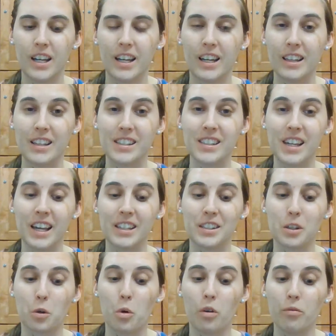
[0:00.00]
In this case, the
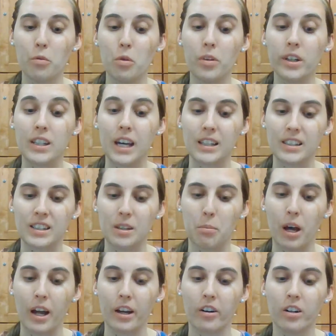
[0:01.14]
court ruled against the
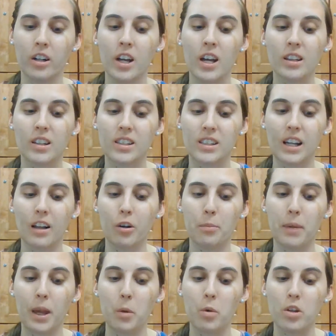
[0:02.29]
buyer. The seller
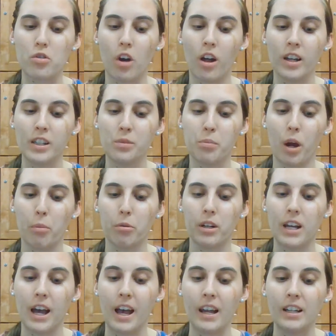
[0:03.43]
may withdraw his property
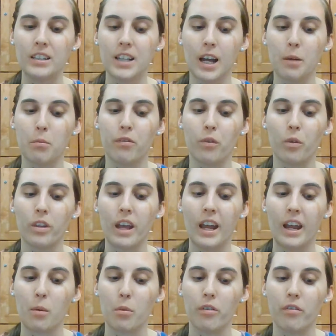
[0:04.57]
at any time before the
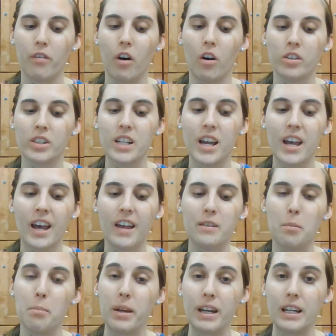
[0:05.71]
hammer falls and the
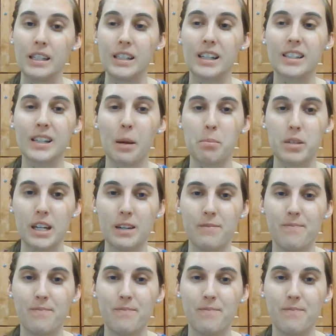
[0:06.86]
bid is accepted.